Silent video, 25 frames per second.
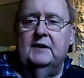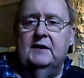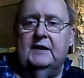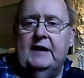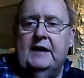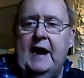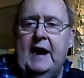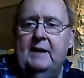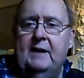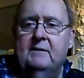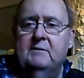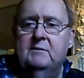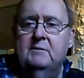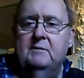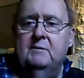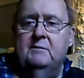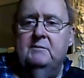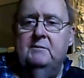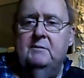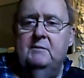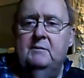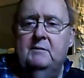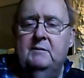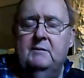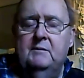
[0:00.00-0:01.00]
can
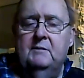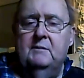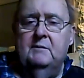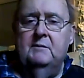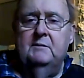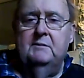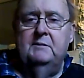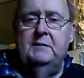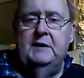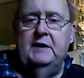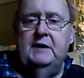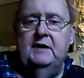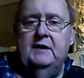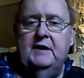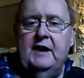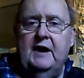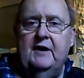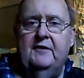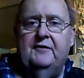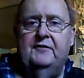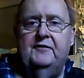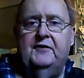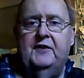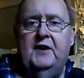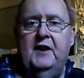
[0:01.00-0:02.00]
be
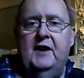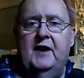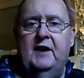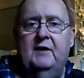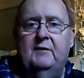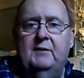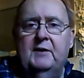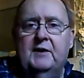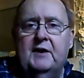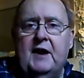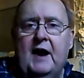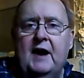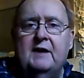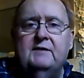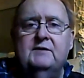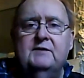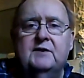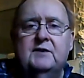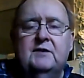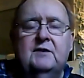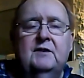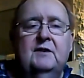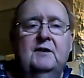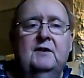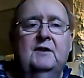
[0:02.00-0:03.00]
left there without
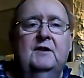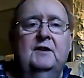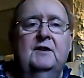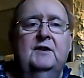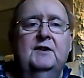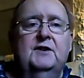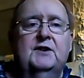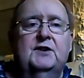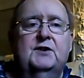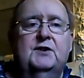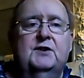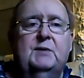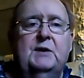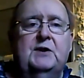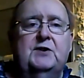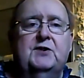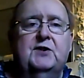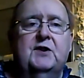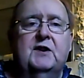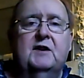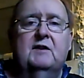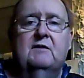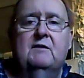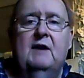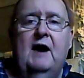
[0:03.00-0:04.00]

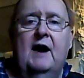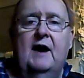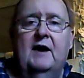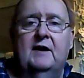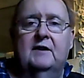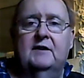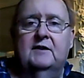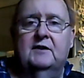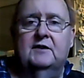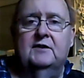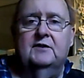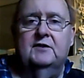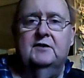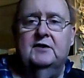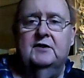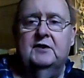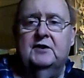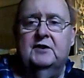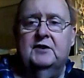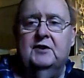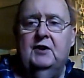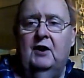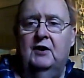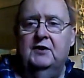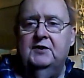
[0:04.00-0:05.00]
switching around because the
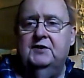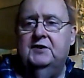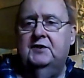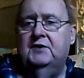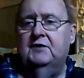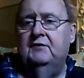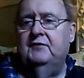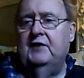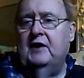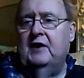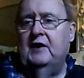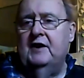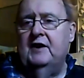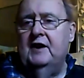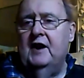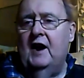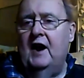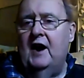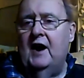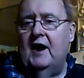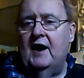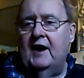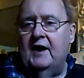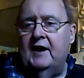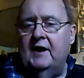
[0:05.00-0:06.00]
costs are very
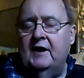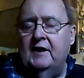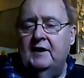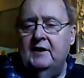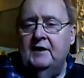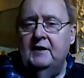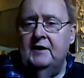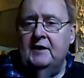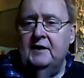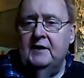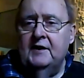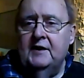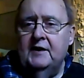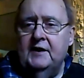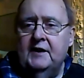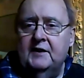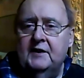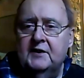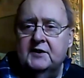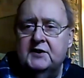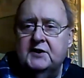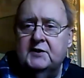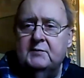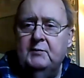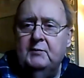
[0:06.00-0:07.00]
high in
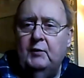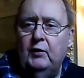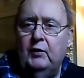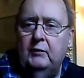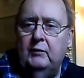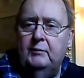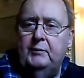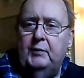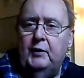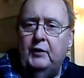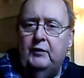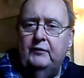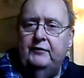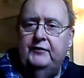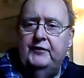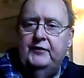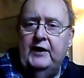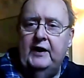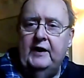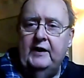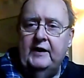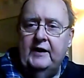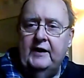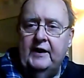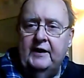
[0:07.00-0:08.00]
a small
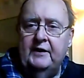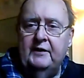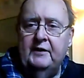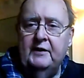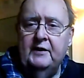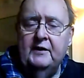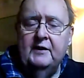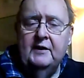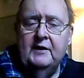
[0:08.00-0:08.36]
portfolio